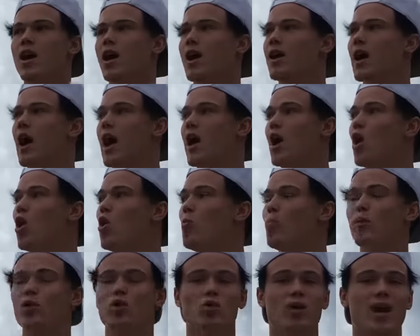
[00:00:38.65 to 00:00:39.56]
And I
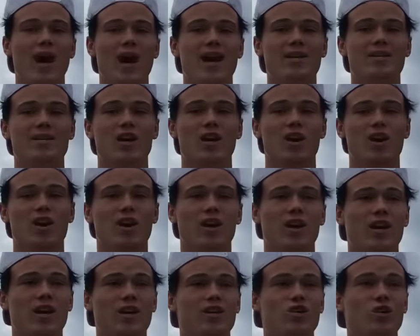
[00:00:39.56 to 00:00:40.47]
hope you guys are
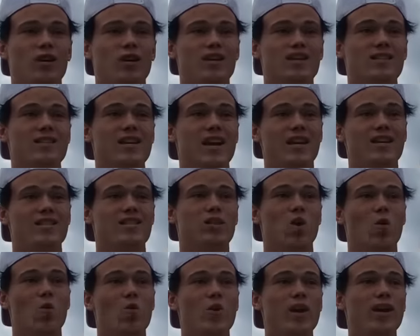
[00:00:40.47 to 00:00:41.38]
gonna enjoy this next
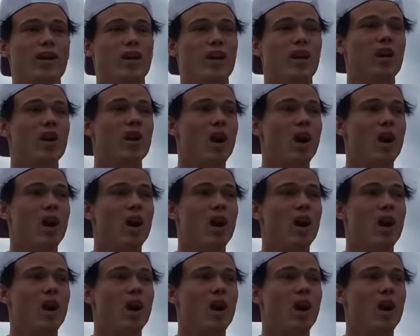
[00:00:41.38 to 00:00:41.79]
week